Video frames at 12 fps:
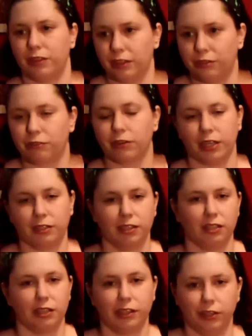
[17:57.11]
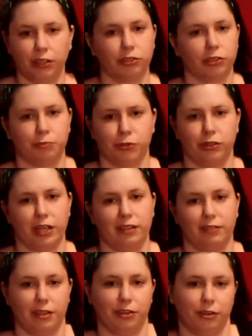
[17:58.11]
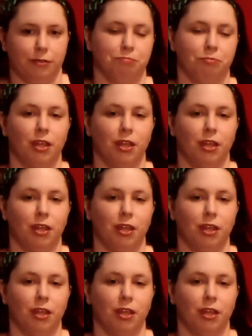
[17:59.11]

things corrected, and they'll learn more as they go.